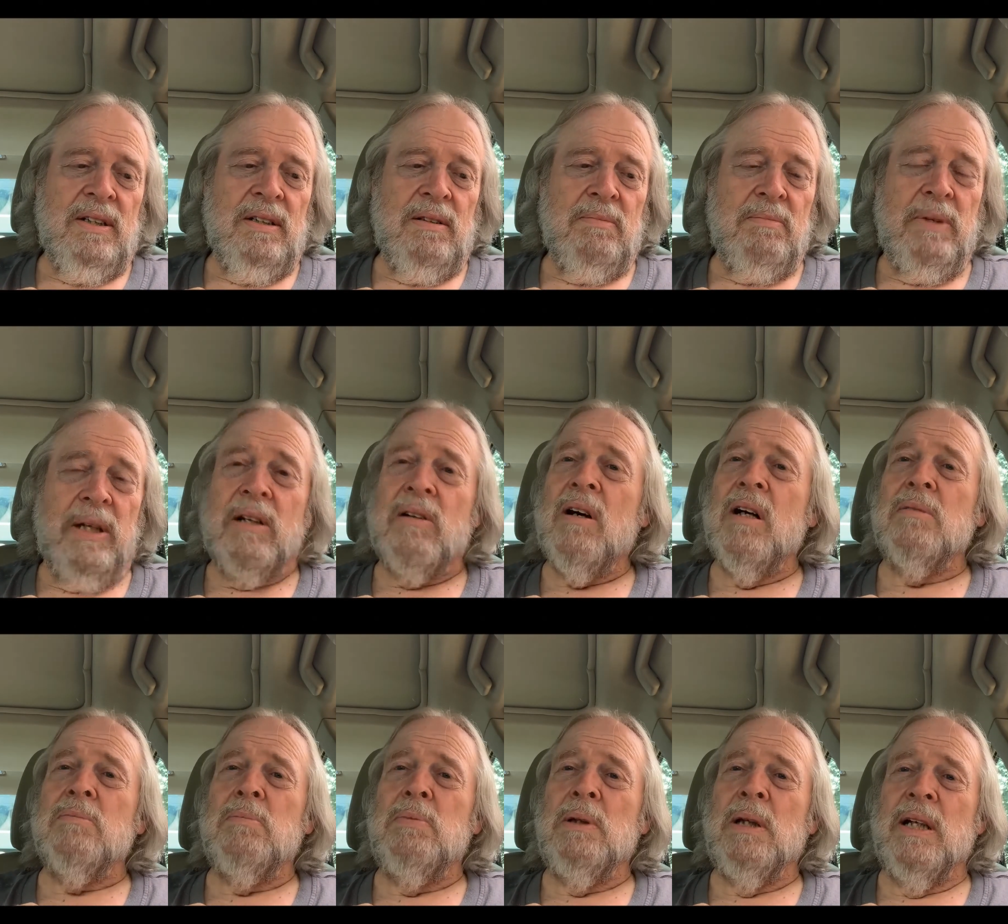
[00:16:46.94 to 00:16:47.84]
May
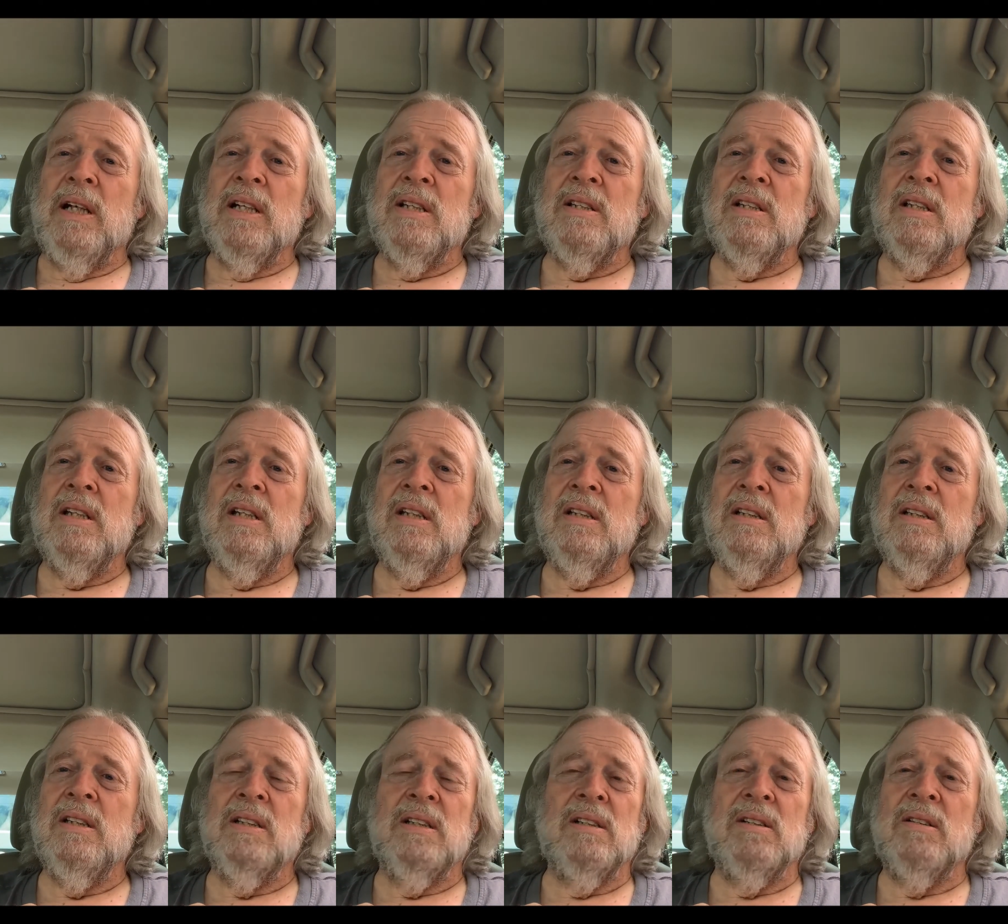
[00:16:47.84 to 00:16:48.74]
God bless
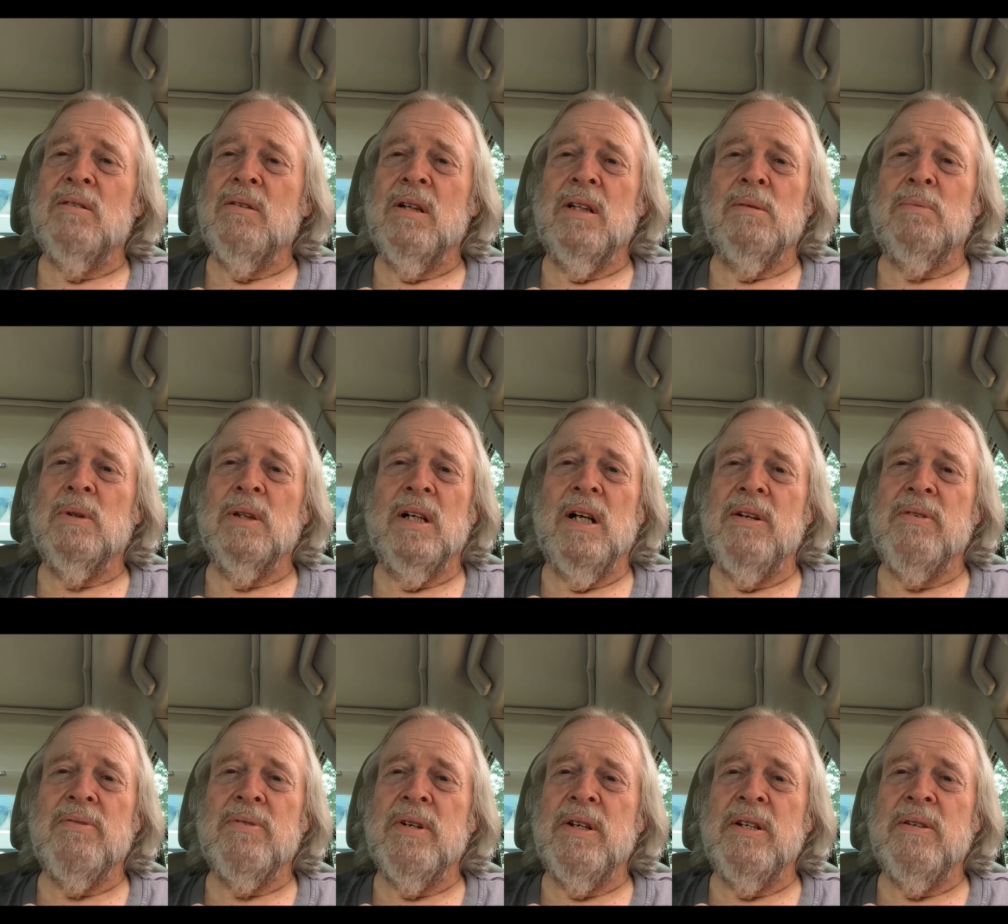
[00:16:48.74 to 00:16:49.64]
this incredible
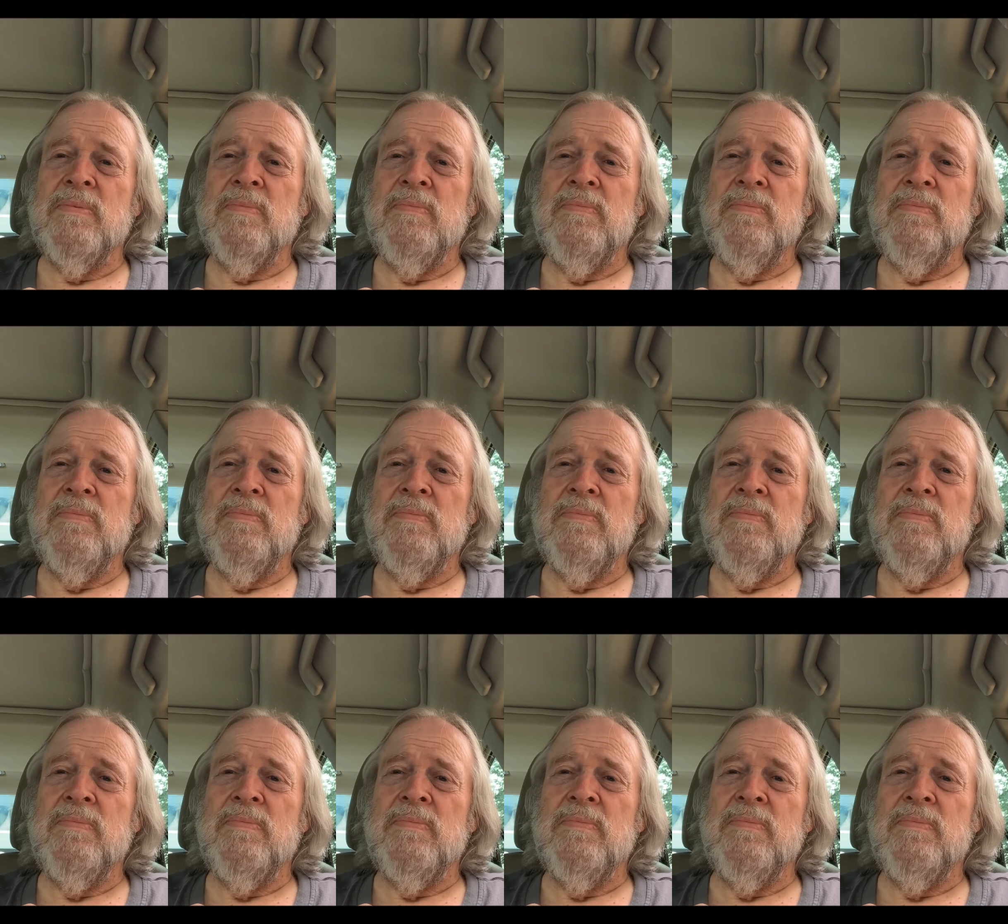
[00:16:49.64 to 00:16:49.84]
country.